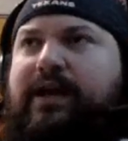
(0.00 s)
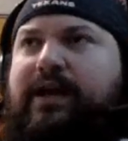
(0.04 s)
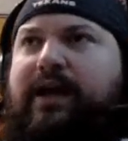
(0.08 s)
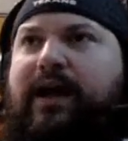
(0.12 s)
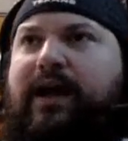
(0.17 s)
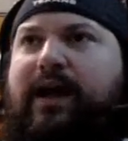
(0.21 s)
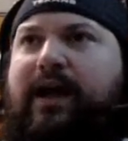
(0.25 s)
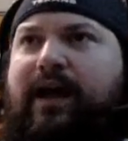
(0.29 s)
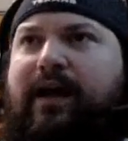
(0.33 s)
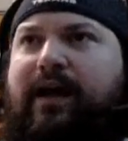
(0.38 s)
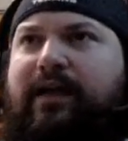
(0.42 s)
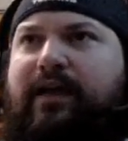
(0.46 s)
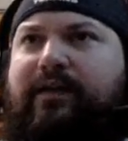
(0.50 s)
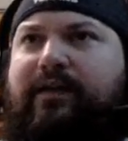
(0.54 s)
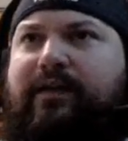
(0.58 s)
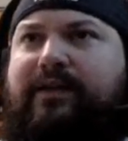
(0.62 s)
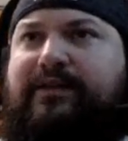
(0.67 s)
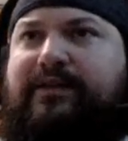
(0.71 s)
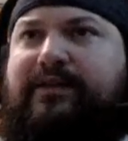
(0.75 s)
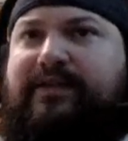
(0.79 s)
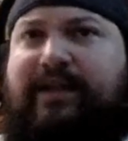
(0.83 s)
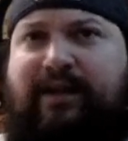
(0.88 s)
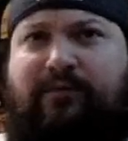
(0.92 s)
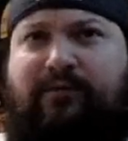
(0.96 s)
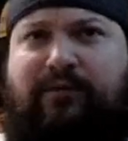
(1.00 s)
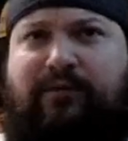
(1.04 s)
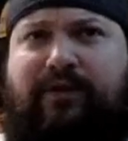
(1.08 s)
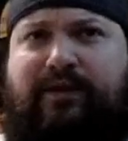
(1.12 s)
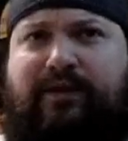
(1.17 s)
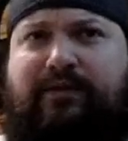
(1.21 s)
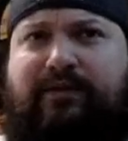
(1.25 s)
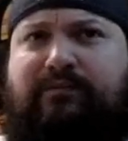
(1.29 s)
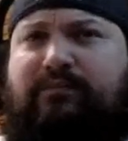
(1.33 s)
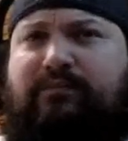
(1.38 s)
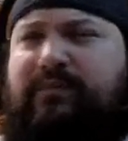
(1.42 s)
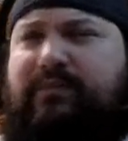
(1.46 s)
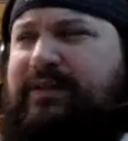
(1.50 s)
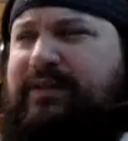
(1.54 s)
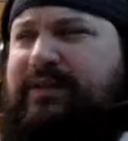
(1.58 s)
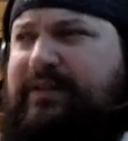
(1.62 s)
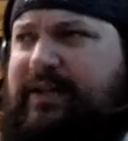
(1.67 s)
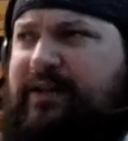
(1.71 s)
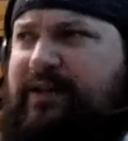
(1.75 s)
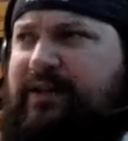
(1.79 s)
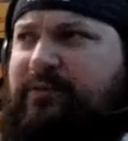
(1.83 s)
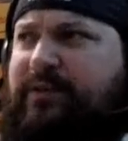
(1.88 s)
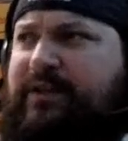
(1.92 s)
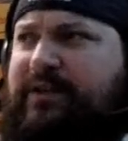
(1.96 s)
The second one
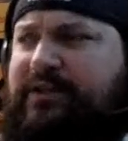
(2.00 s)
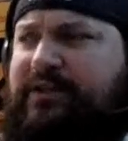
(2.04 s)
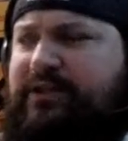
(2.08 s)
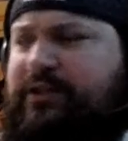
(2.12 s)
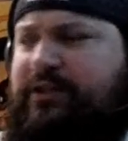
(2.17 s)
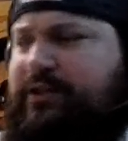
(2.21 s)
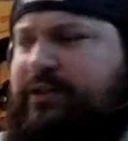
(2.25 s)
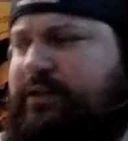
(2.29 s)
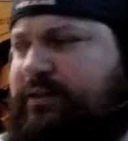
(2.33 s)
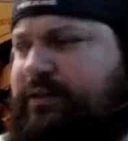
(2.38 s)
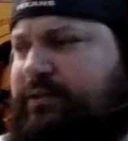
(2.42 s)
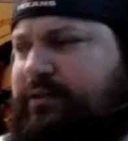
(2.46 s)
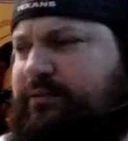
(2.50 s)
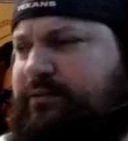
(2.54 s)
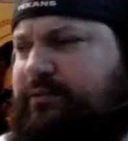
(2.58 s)
this year.